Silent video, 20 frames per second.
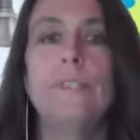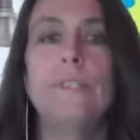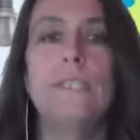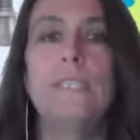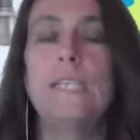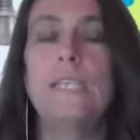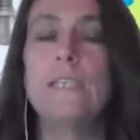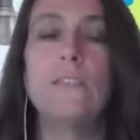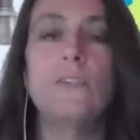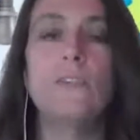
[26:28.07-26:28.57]

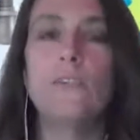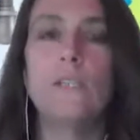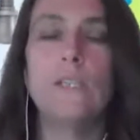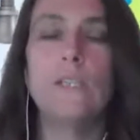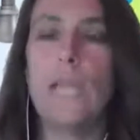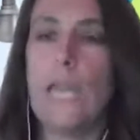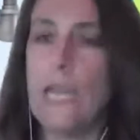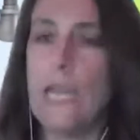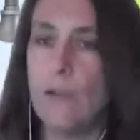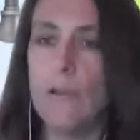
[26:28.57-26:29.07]

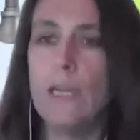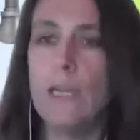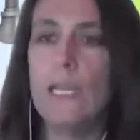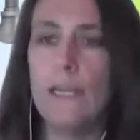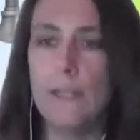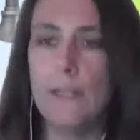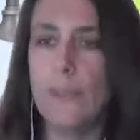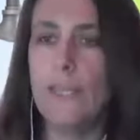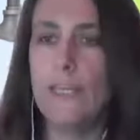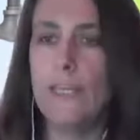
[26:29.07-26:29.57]
deserted
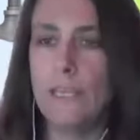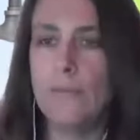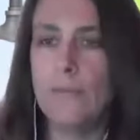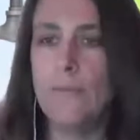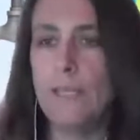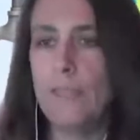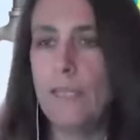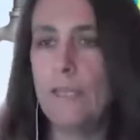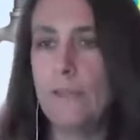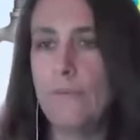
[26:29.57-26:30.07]
area. I
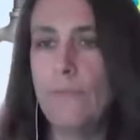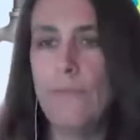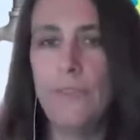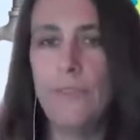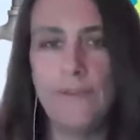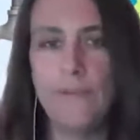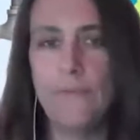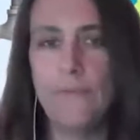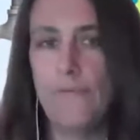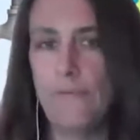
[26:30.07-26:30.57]
mean,
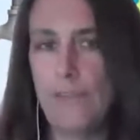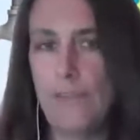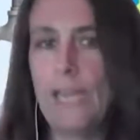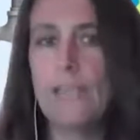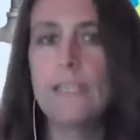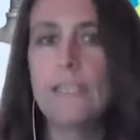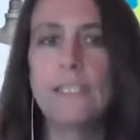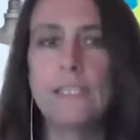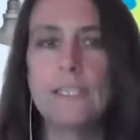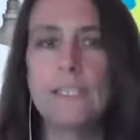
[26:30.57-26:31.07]
the
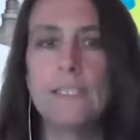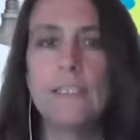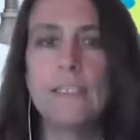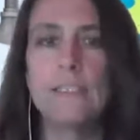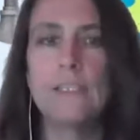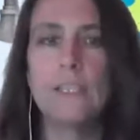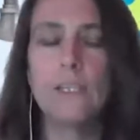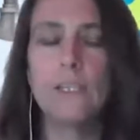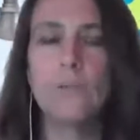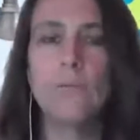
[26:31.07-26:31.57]
fact
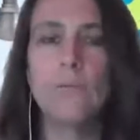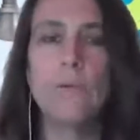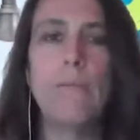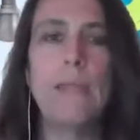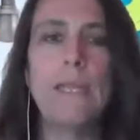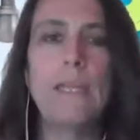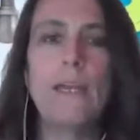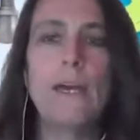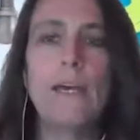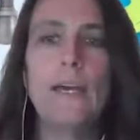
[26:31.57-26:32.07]
is, we
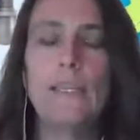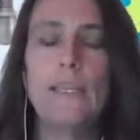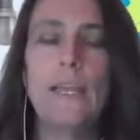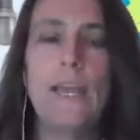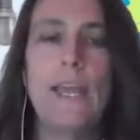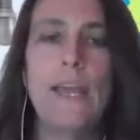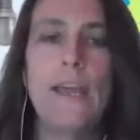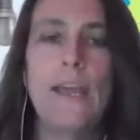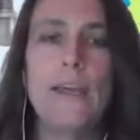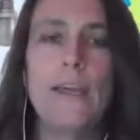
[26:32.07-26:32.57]
may not
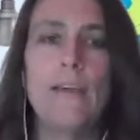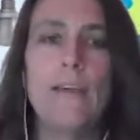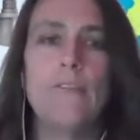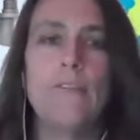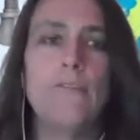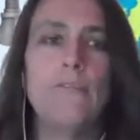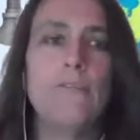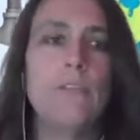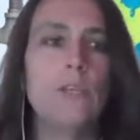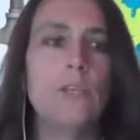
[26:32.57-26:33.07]

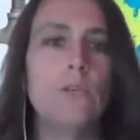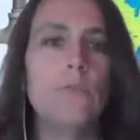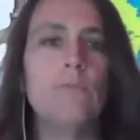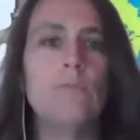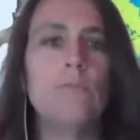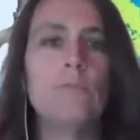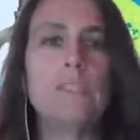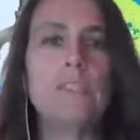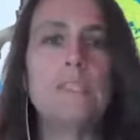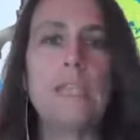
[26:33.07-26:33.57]
have,
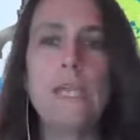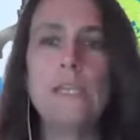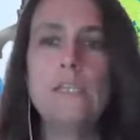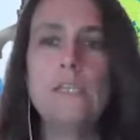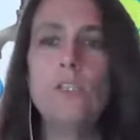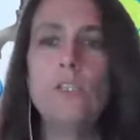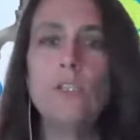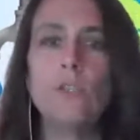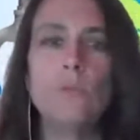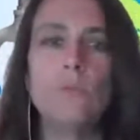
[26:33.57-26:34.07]

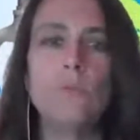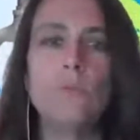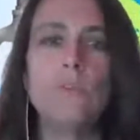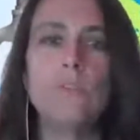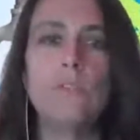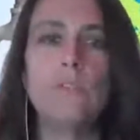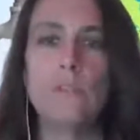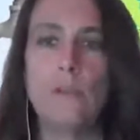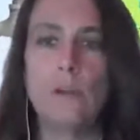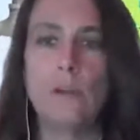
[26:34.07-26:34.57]
sand
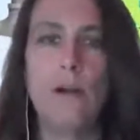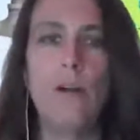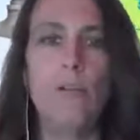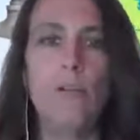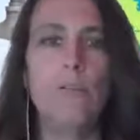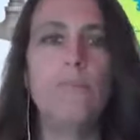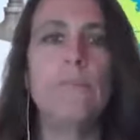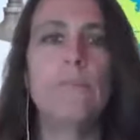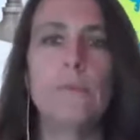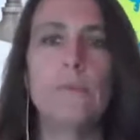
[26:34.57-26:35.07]
dunes
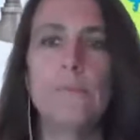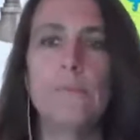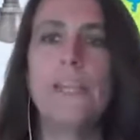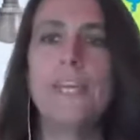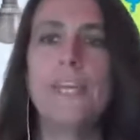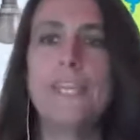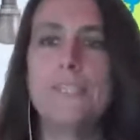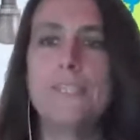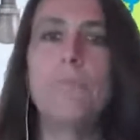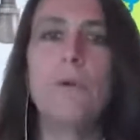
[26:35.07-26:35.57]
all over the
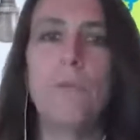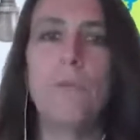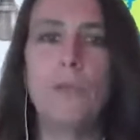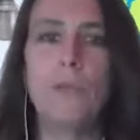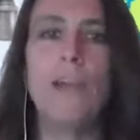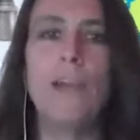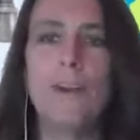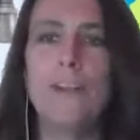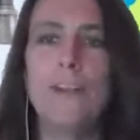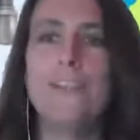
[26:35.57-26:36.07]
place, but
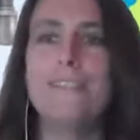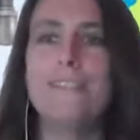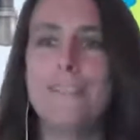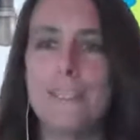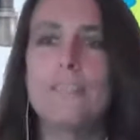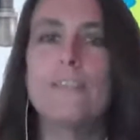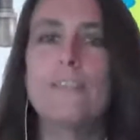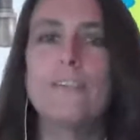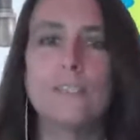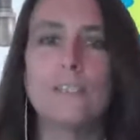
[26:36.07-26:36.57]
we are a
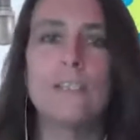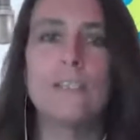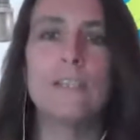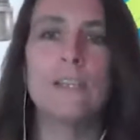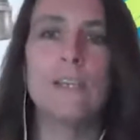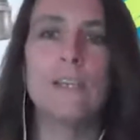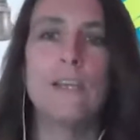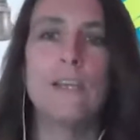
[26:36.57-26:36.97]
deserted